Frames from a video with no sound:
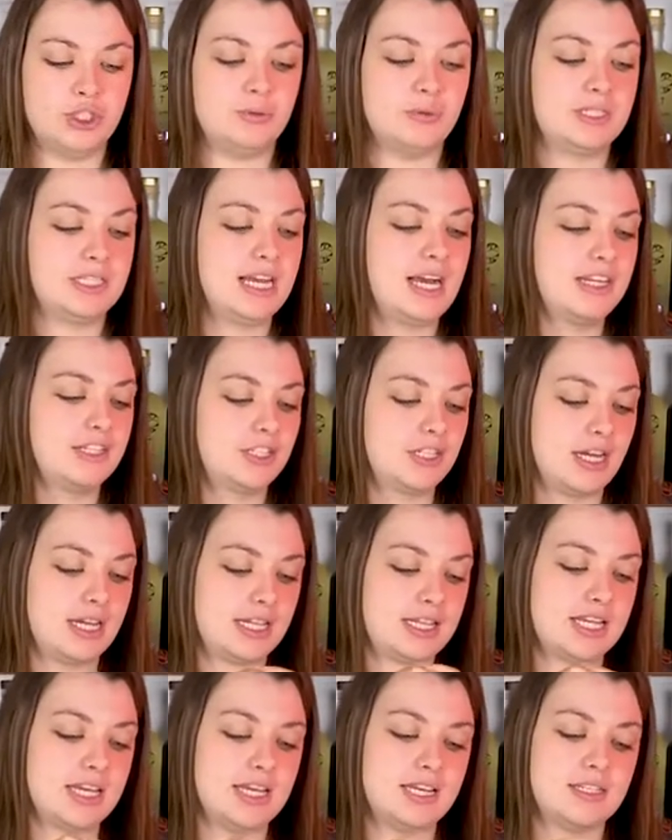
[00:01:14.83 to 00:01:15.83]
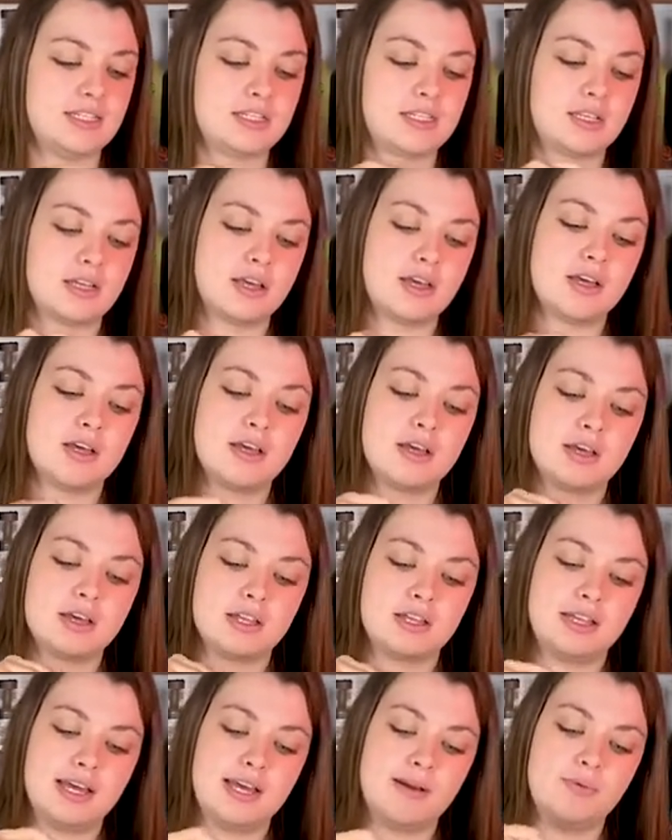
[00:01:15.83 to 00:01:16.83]
you attach like this,
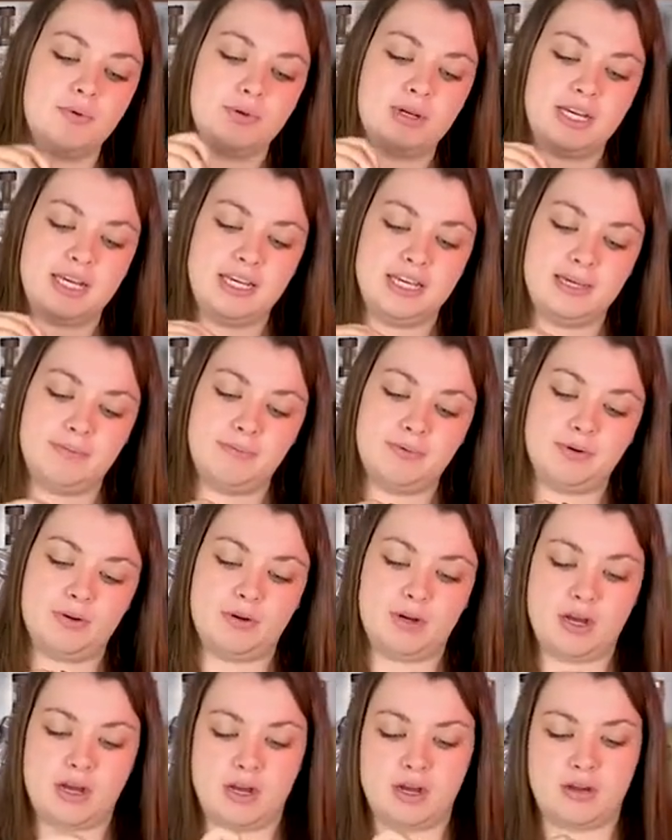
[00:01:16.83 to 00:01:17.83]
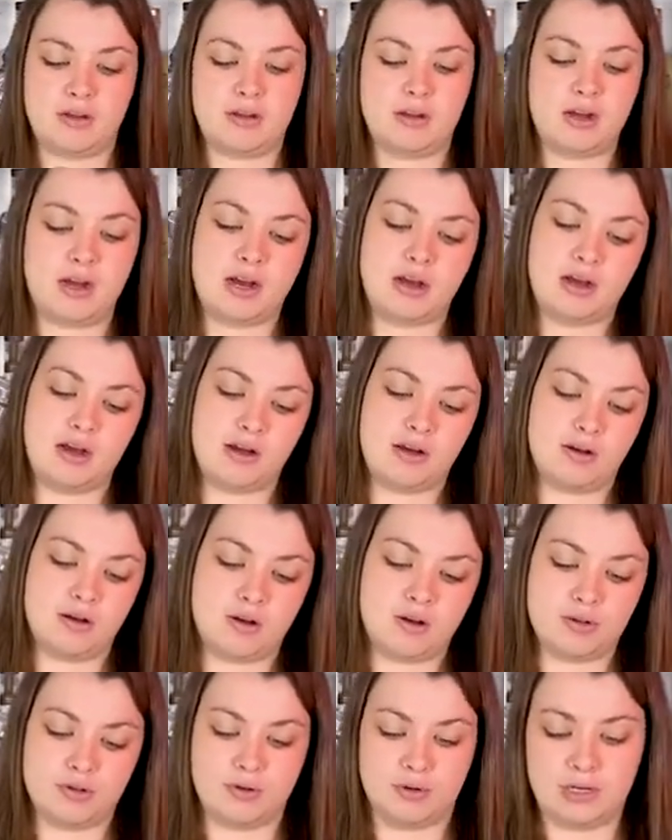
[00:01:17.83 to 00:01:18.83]
they will keep
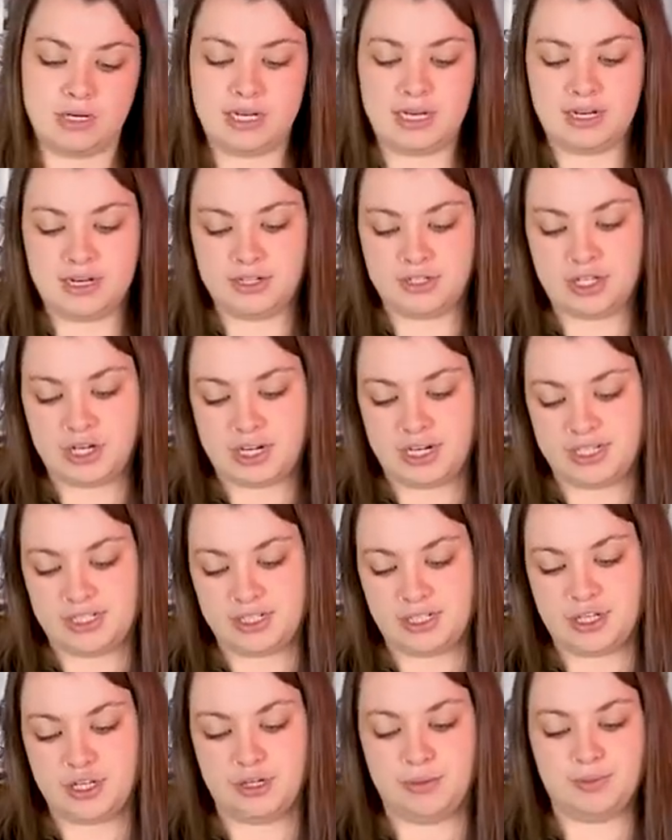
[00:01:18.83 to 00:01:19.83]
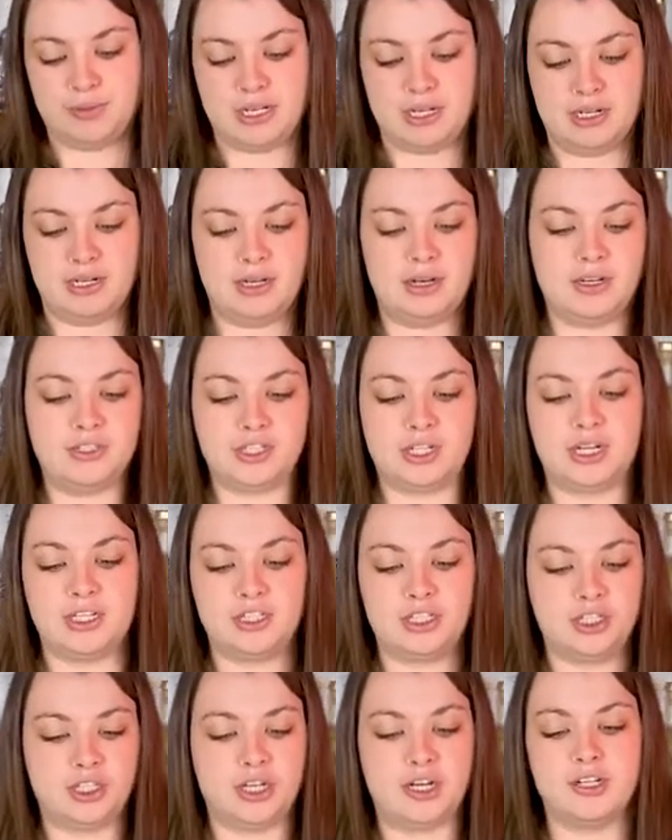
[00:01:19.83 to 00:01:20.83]
your large ice cubes and large
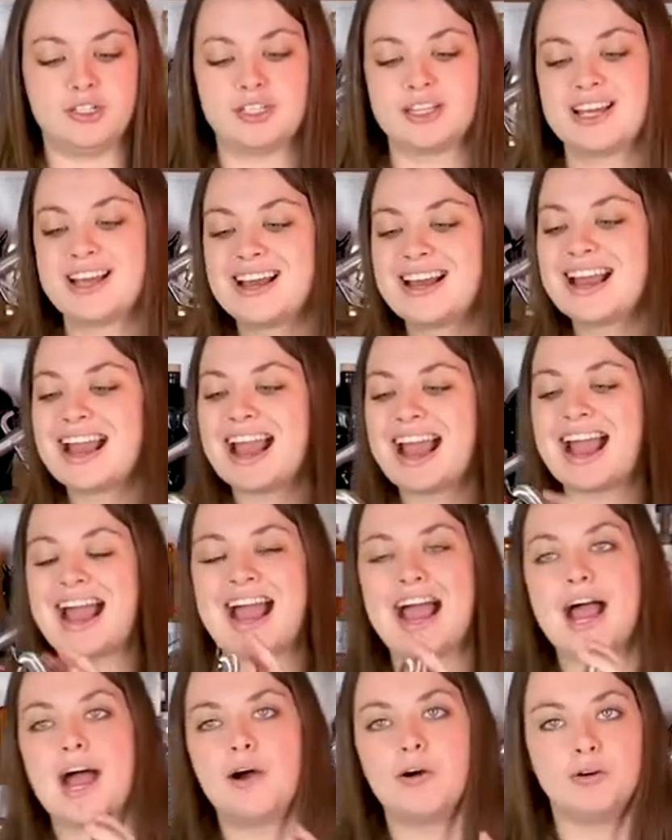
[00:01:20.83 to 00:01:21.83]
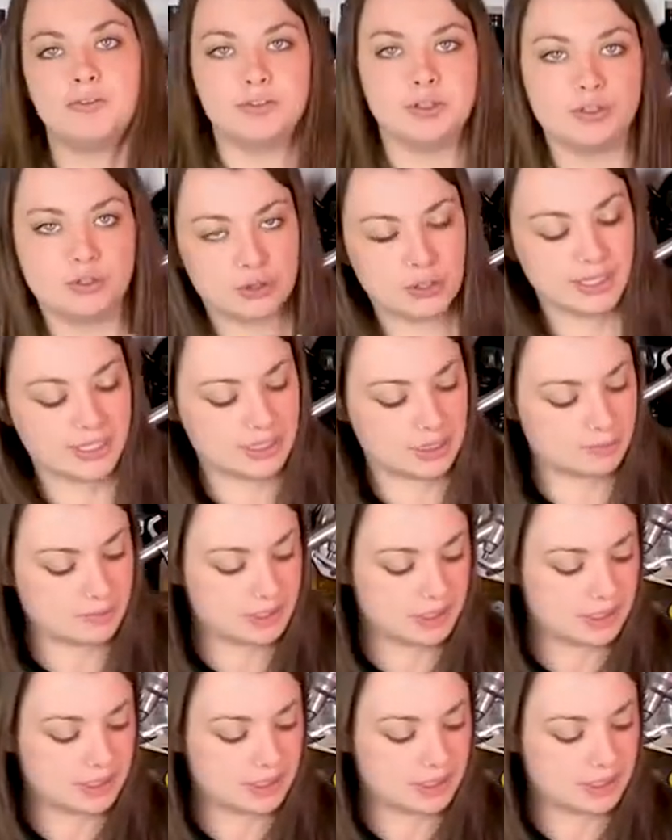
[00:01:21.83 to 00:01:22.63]
ice shards out of your drinks, but